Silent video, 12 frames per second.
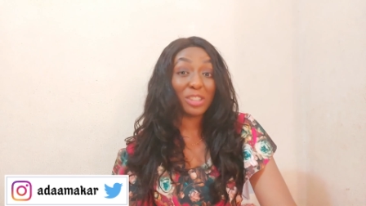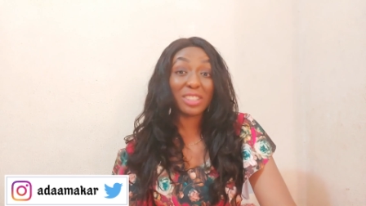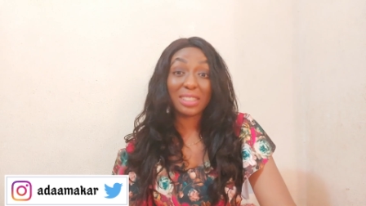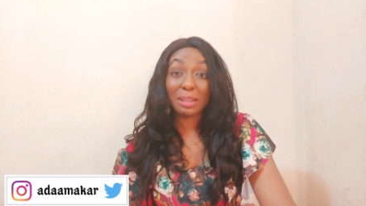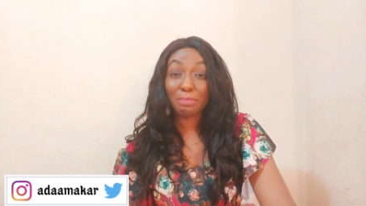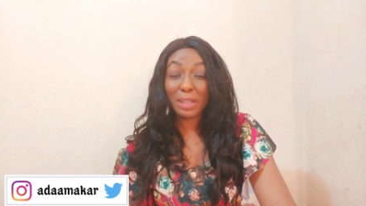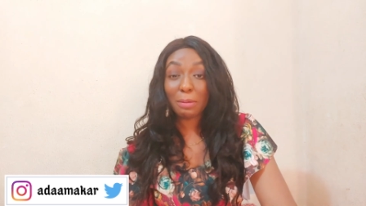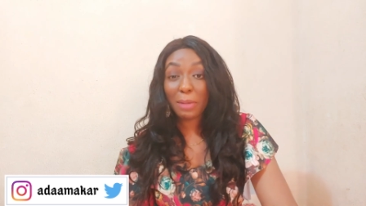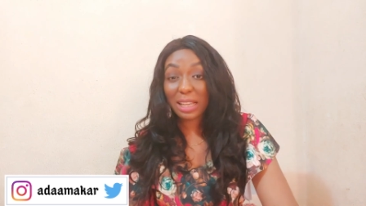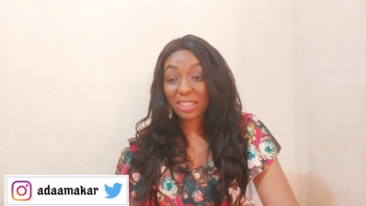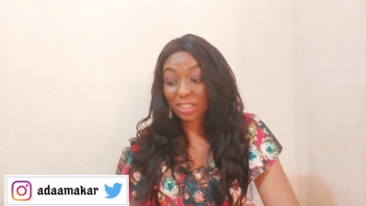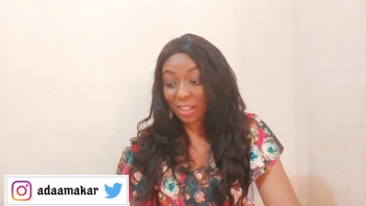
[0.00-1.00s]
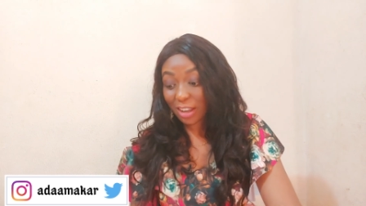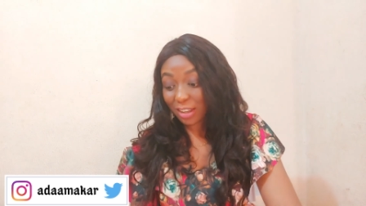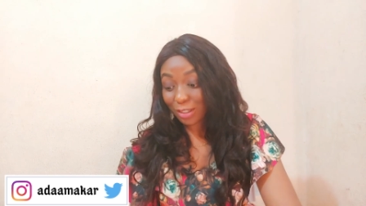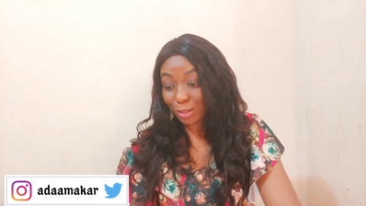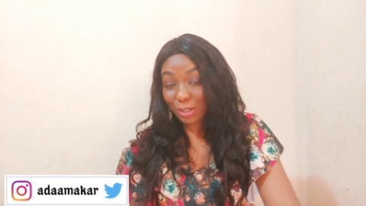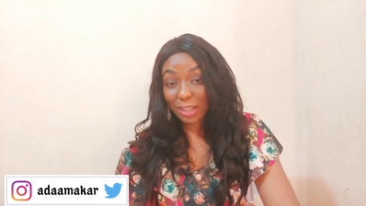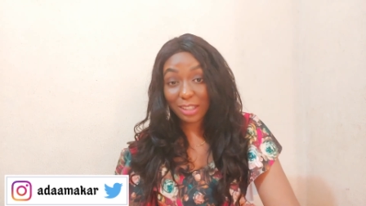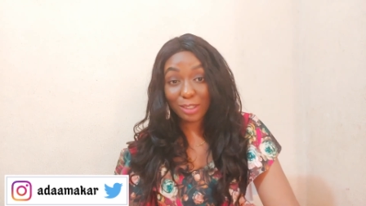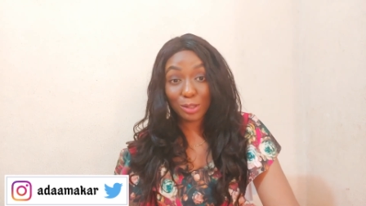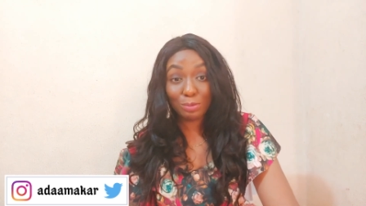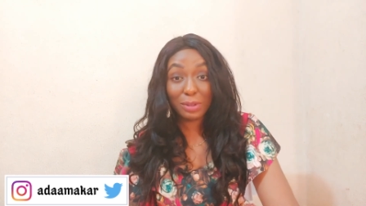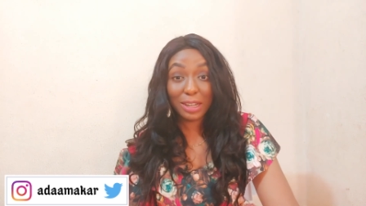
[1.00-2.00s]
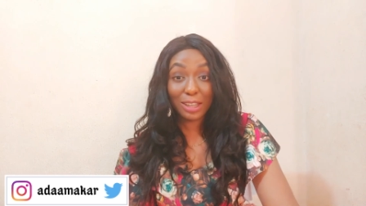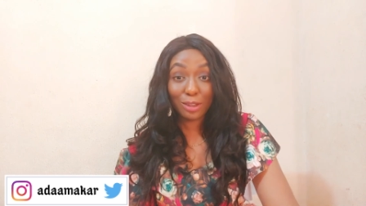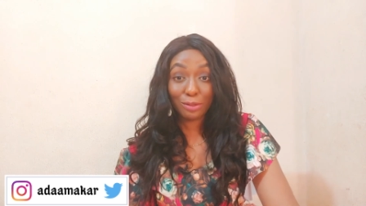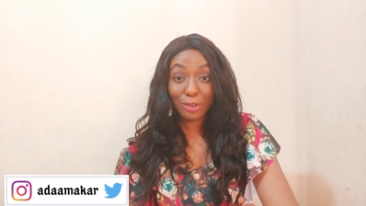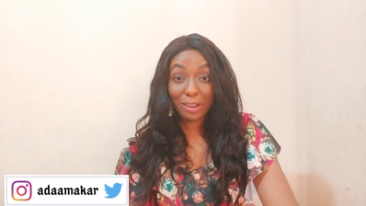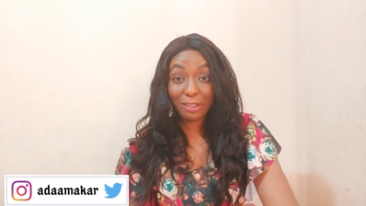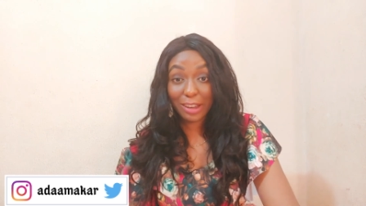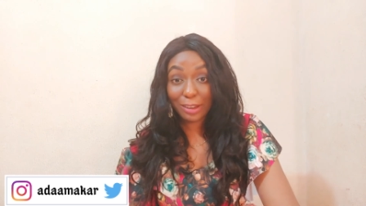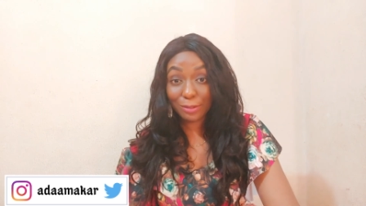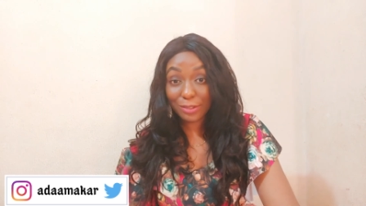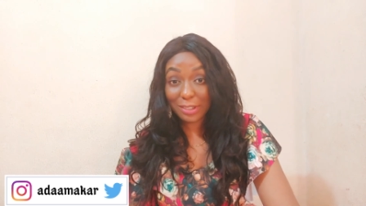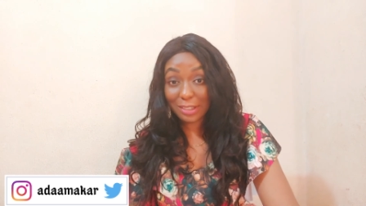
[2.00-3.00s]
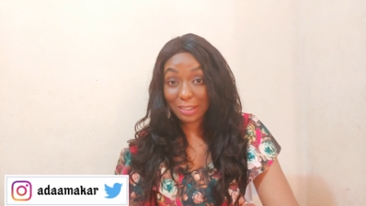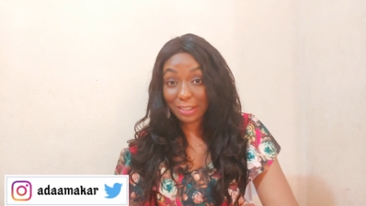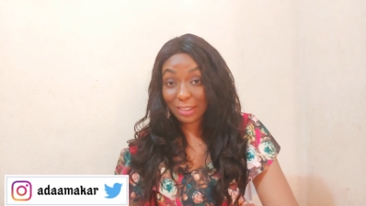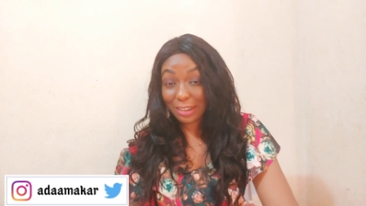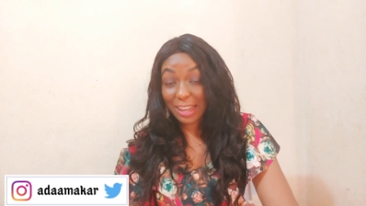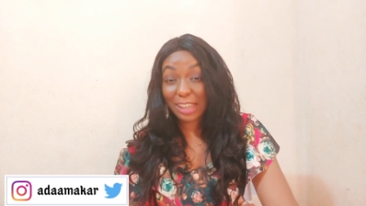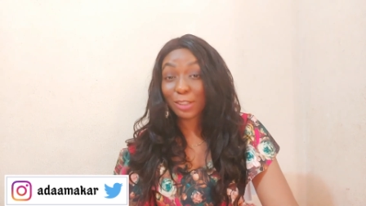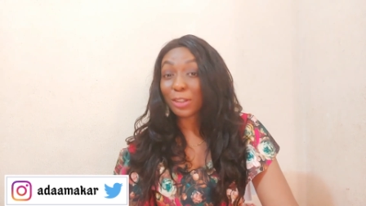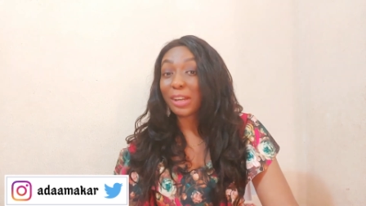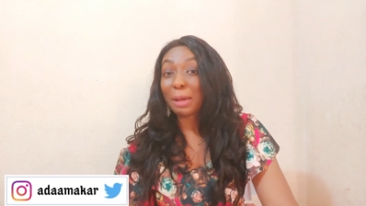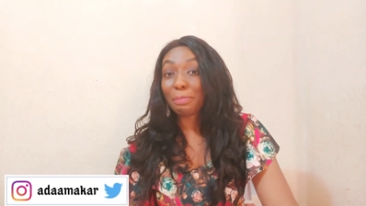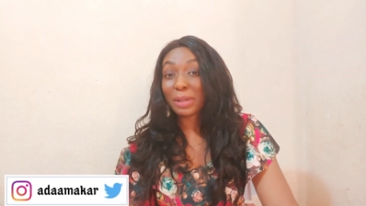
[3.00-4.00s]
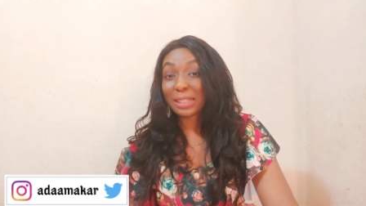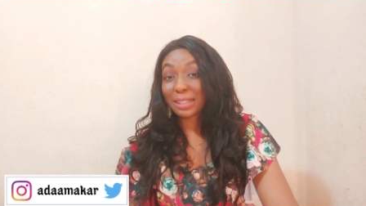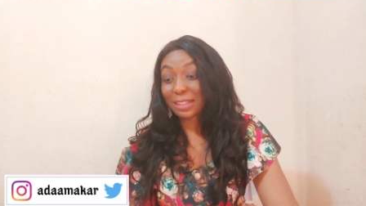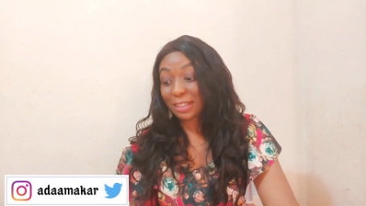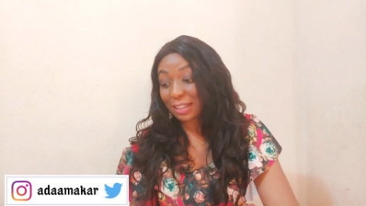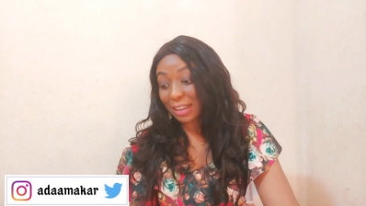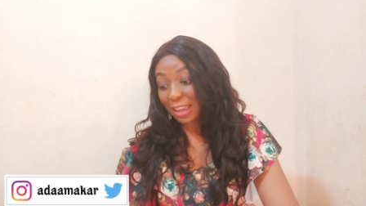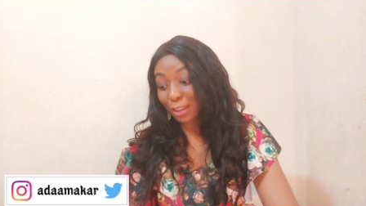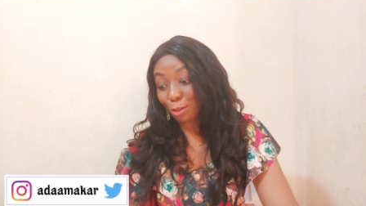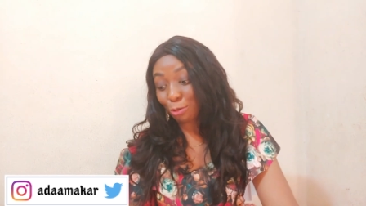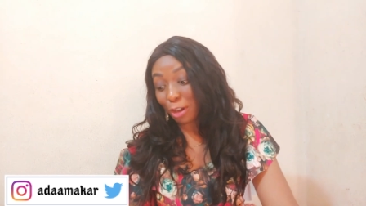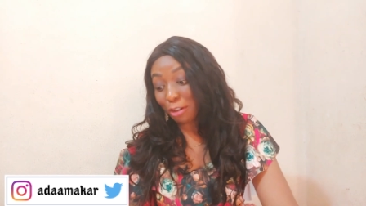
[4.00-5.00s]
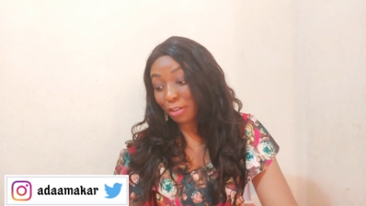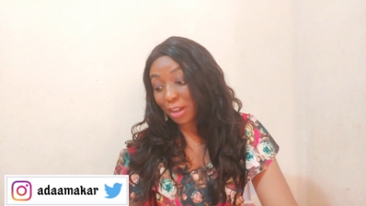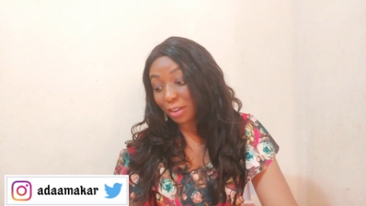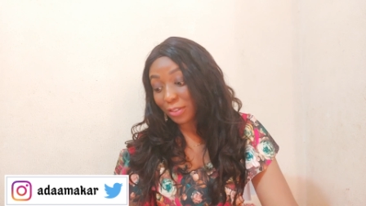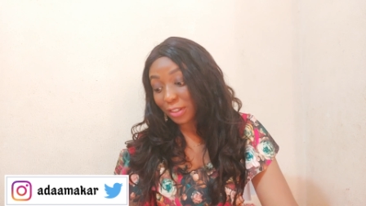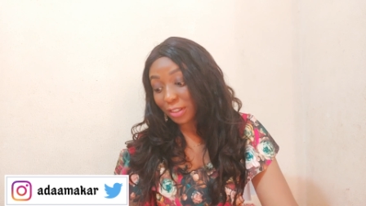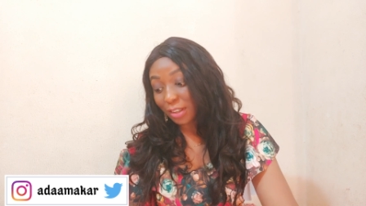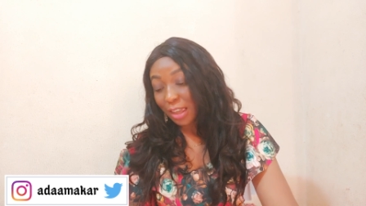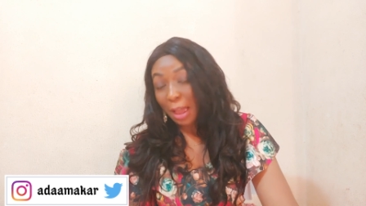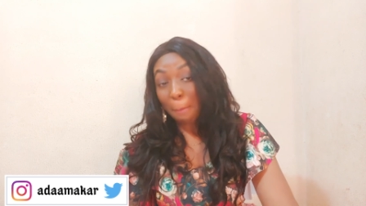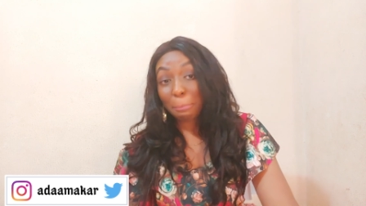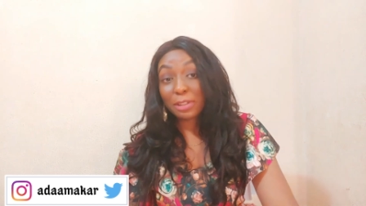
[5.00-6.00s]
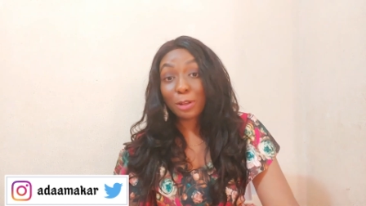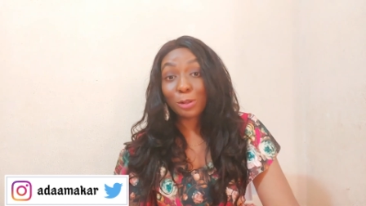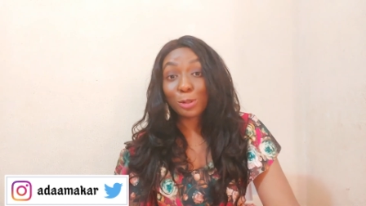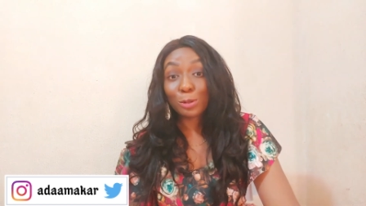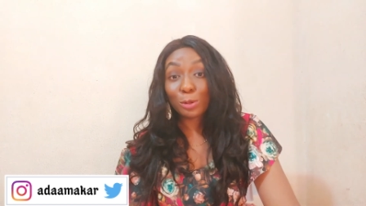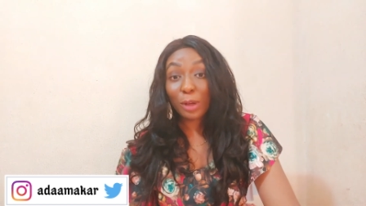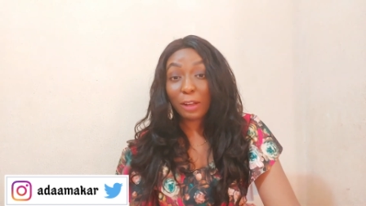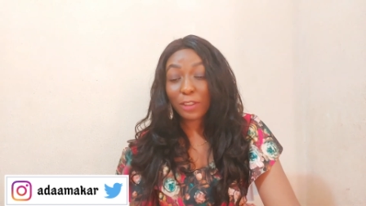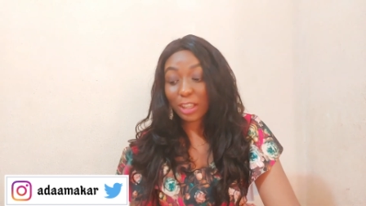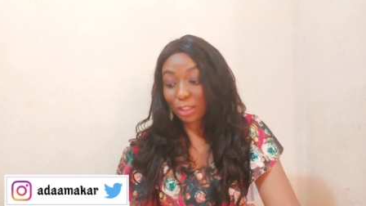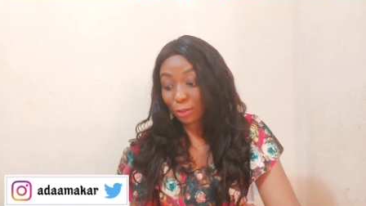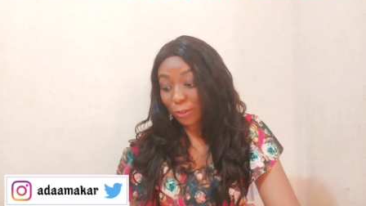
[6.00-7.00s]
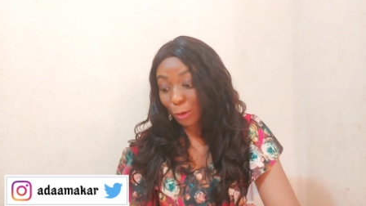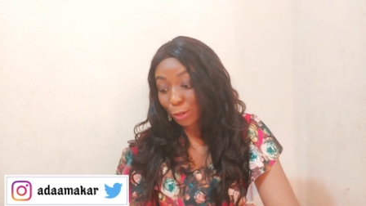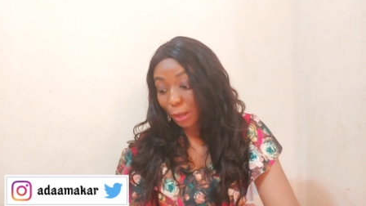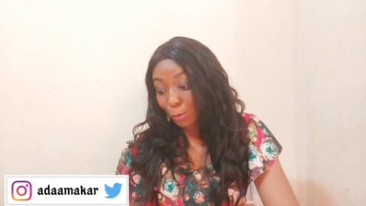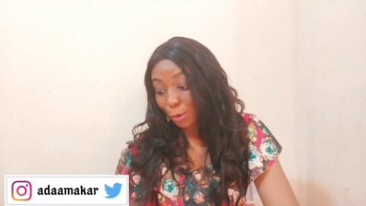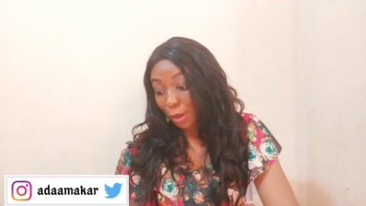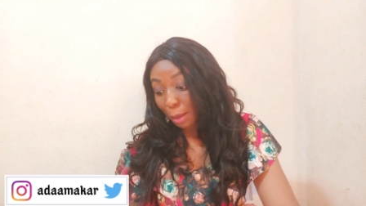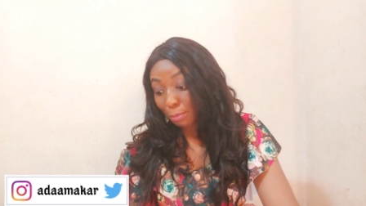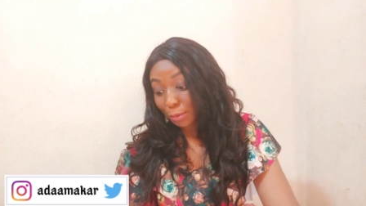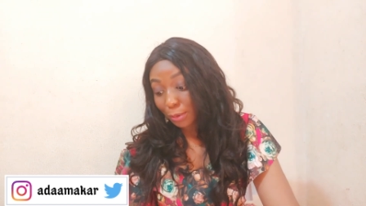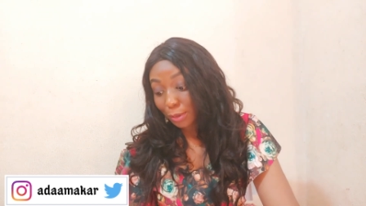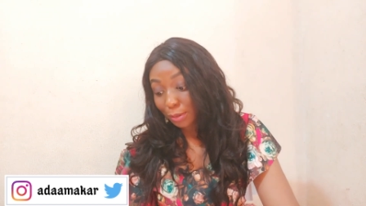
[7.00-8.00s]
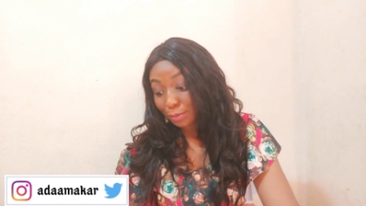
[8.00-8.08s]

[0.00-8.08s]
she's a big man's child, so that it will be like you've arrived. Like the other person, like you've arrived. Please, I want to know, after she found out, what happened?